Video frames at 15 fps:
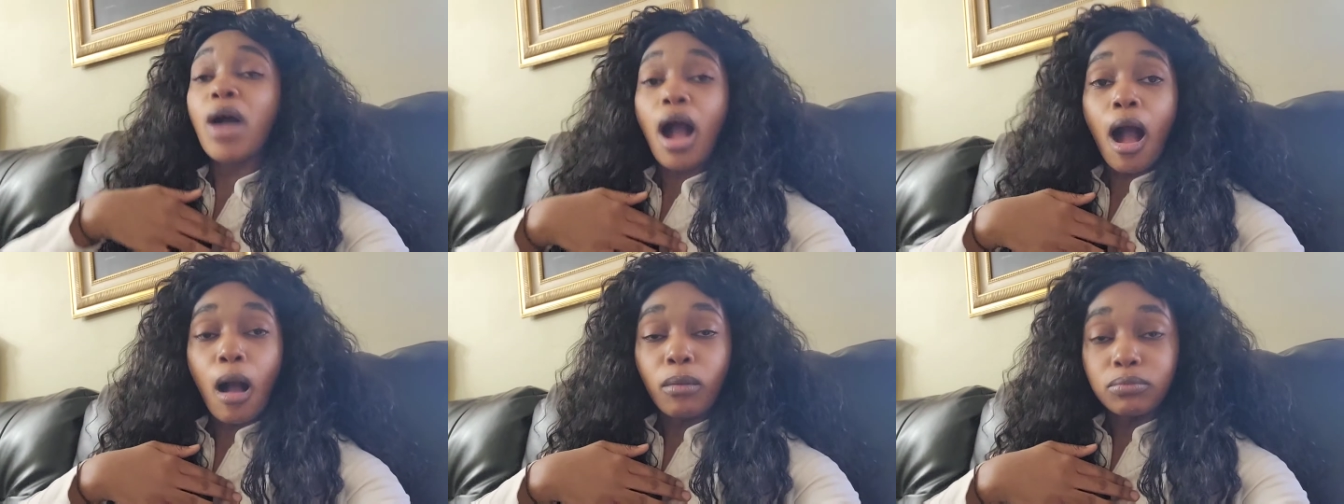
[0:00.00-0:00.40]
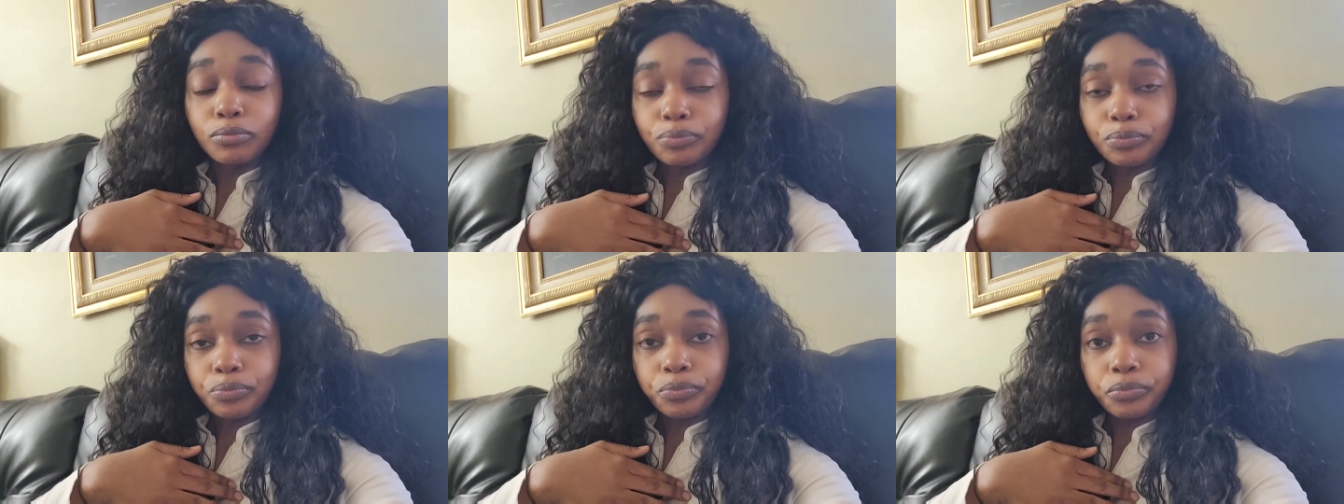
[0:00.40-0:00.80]

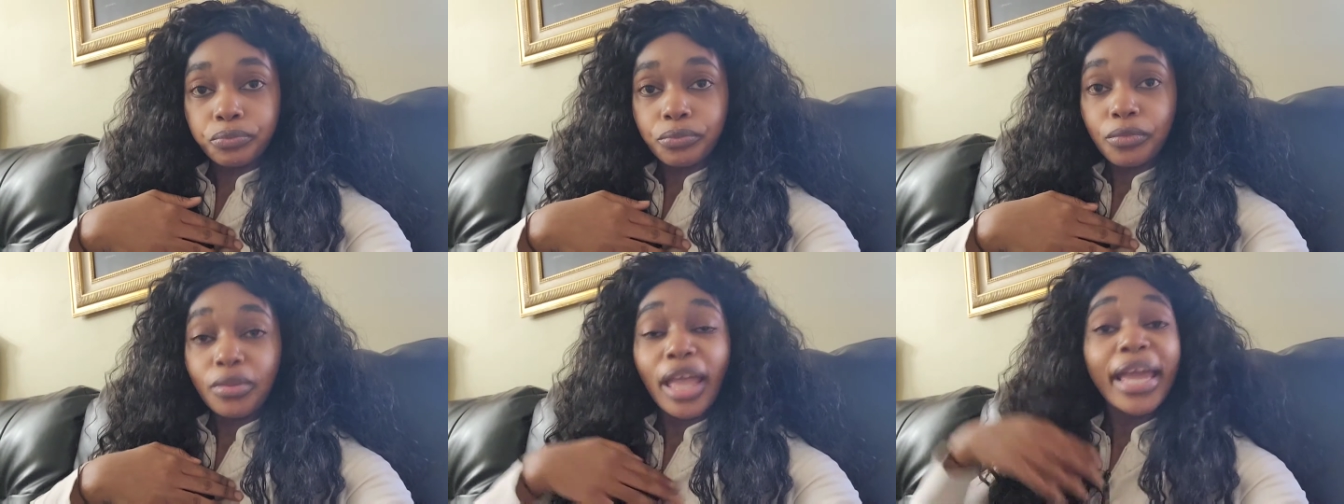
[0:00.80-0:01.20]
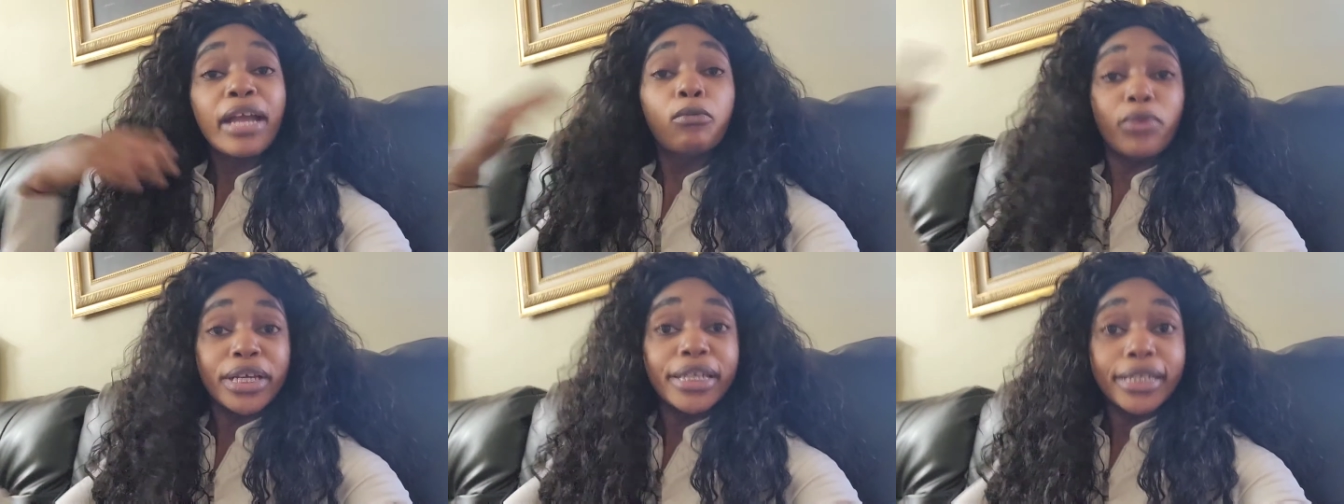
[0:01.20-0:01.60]
Um,
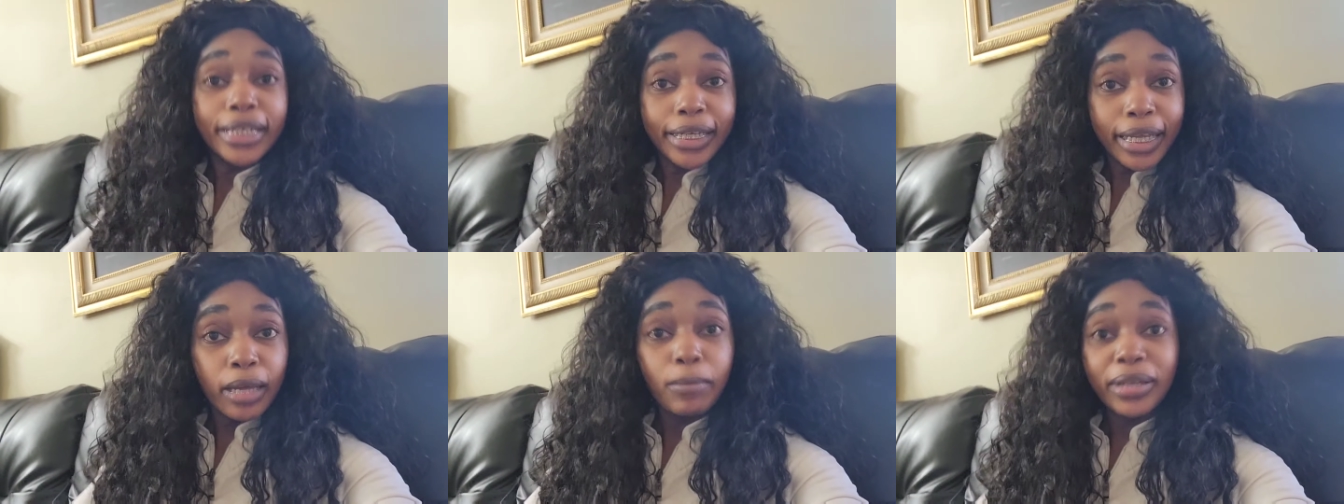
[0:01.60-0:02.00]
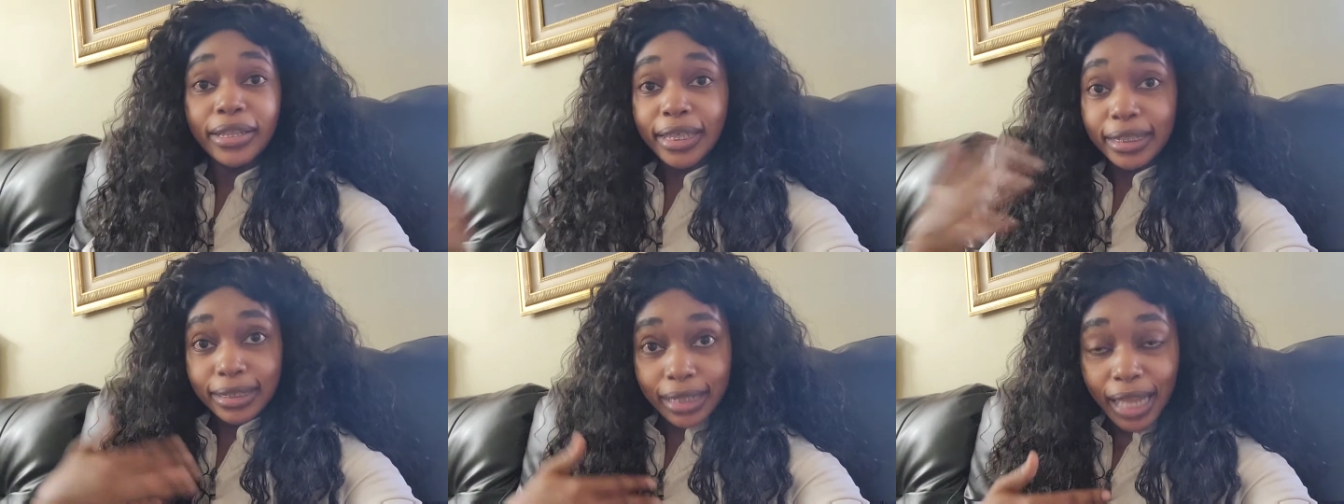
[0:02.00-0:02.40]
and we need him
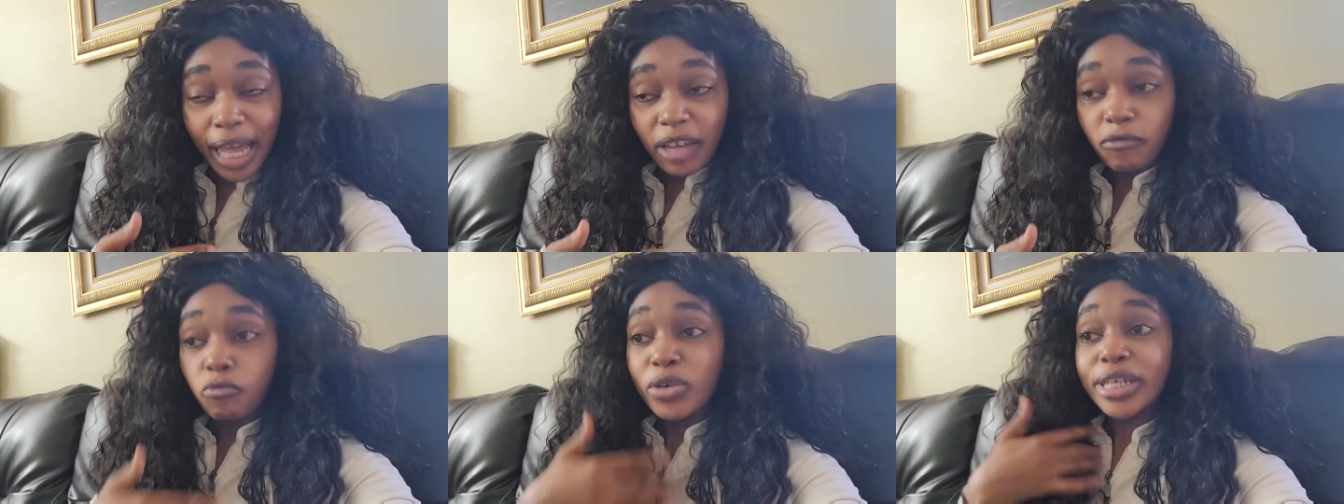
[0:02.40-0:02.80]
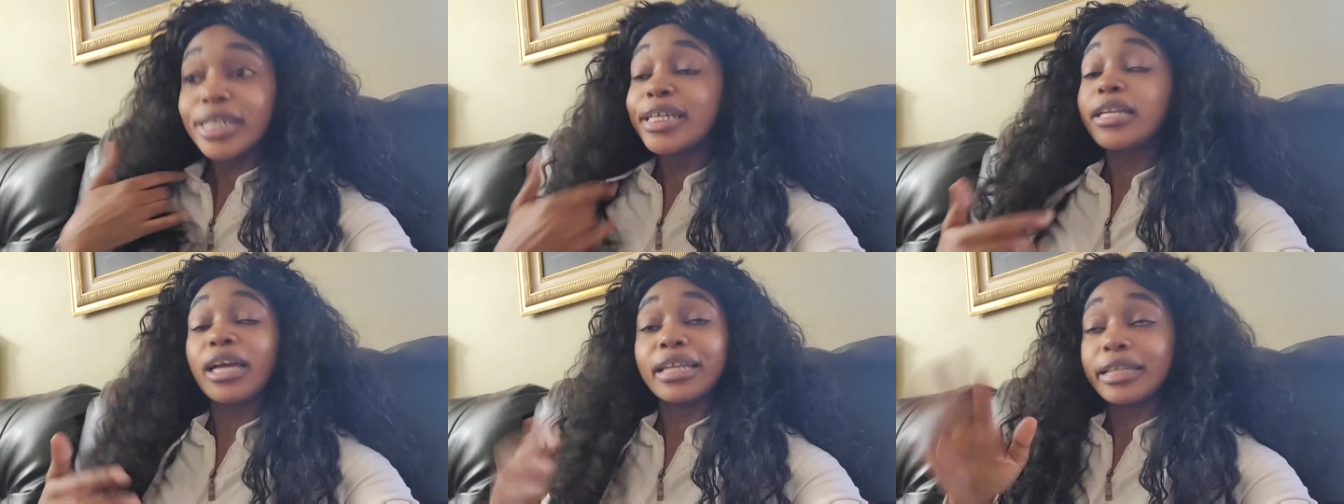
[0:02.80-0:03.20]
in this life we
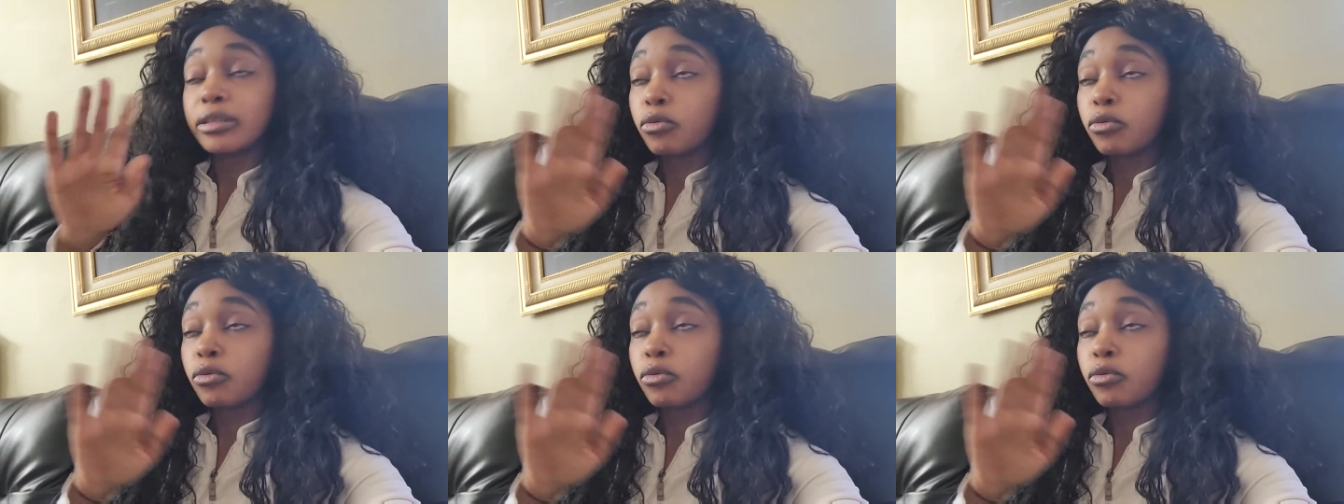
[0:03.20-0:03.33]
need